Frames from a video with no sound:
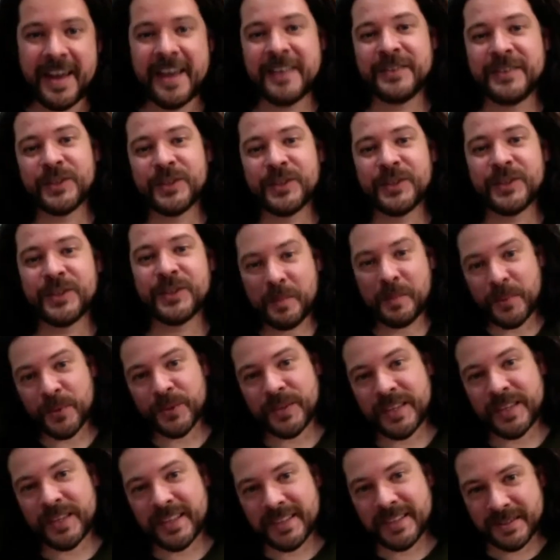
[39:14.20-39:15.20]
And so I
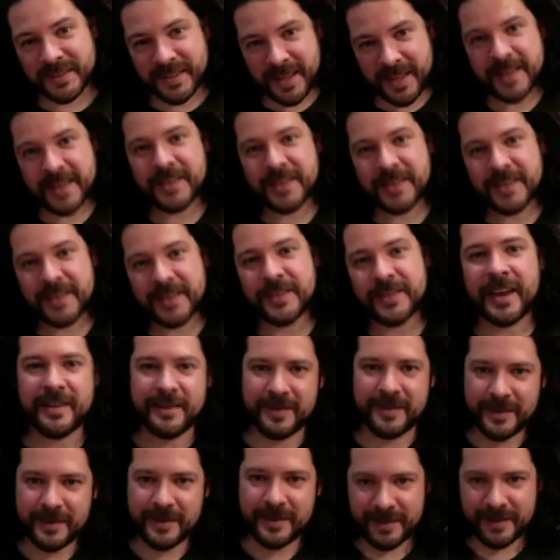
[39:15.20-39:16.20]
put this thing
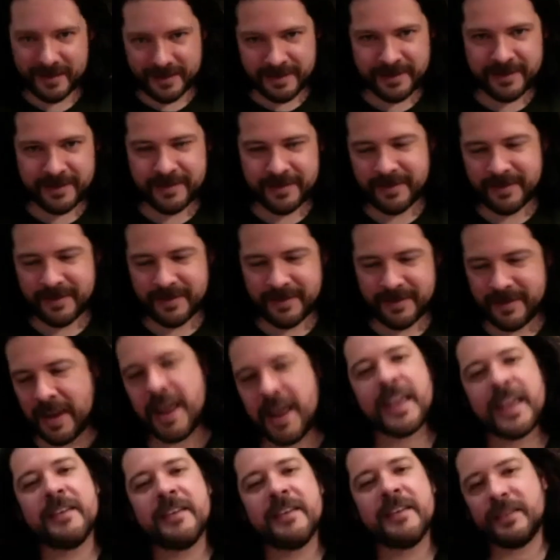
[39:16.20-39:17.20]
together
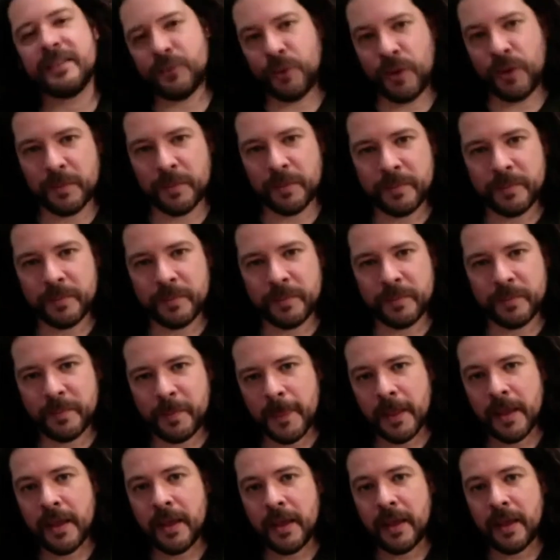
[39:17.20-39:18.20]
and I gave it to him.
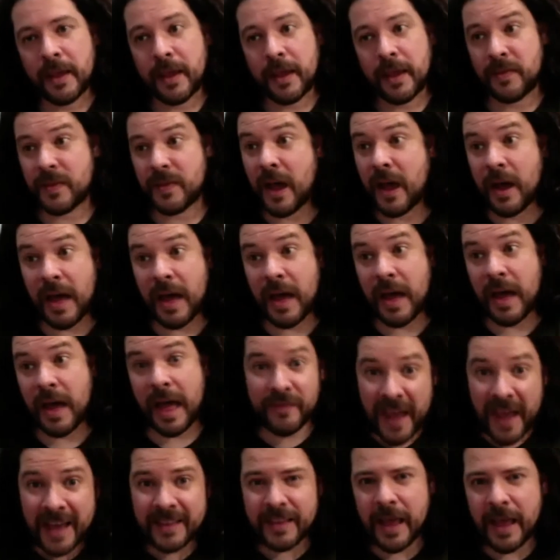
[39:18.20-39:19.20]
And that,
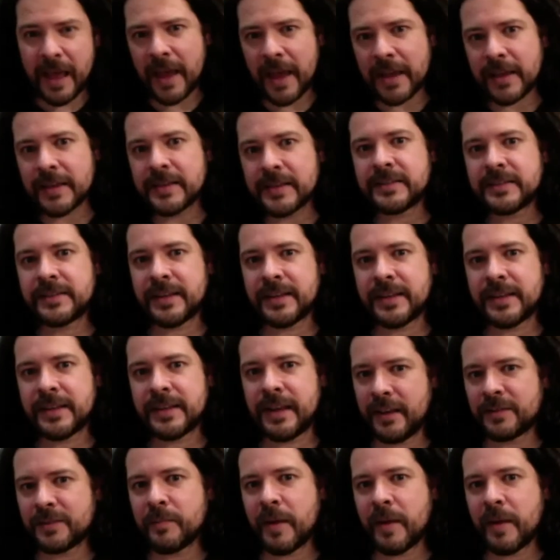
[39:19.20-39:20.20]
that I can
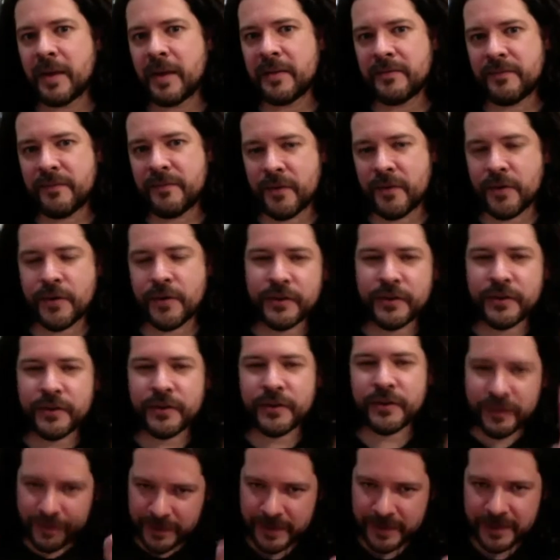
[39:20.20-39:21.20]
say is my
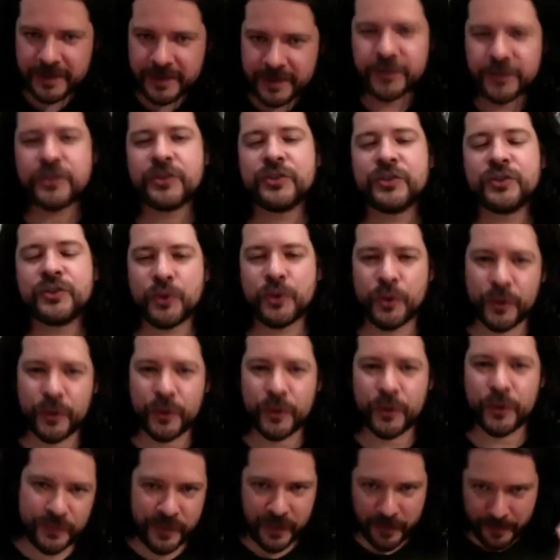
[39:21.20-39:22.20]
first
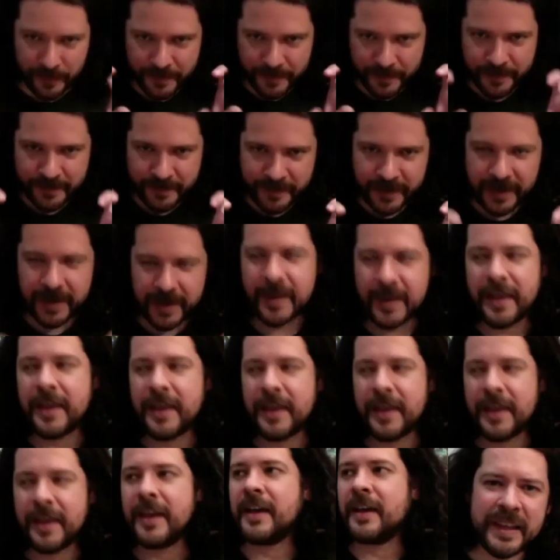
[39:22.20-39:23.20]
short film.
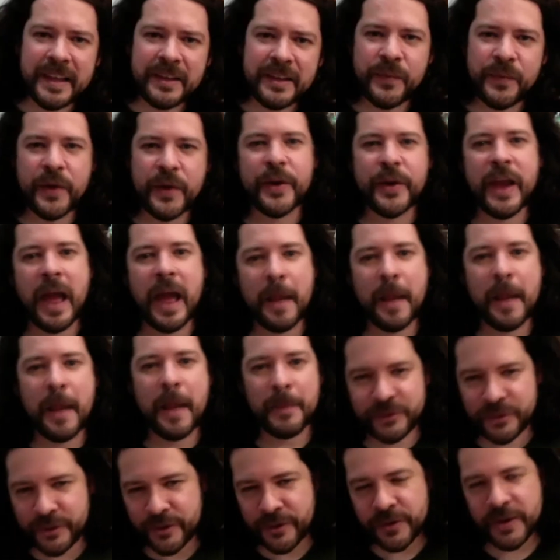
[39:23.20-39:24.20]
It's very
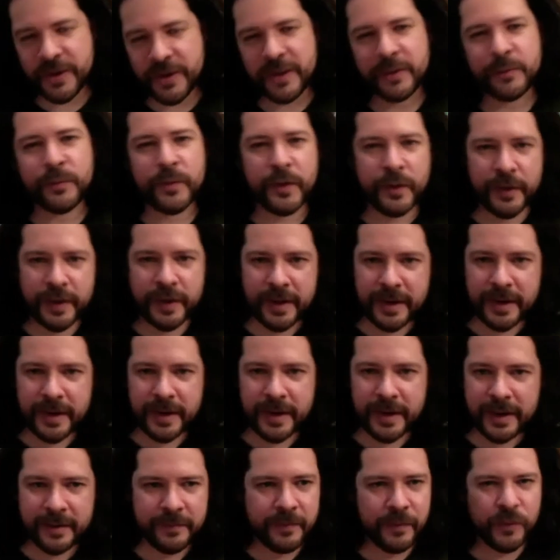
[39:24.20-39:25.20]
amateur, it's
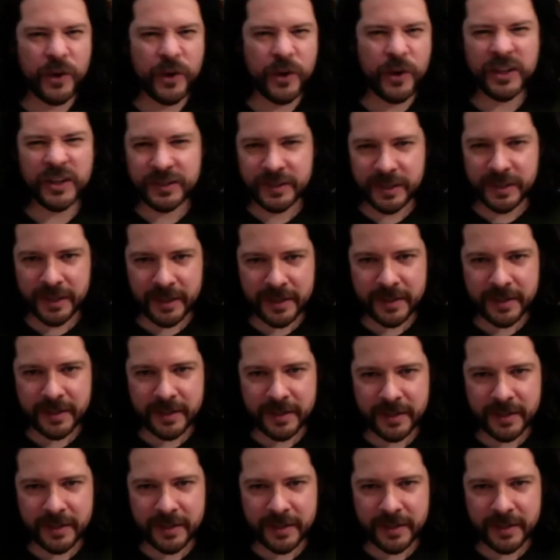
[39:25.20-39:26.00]
very rustic.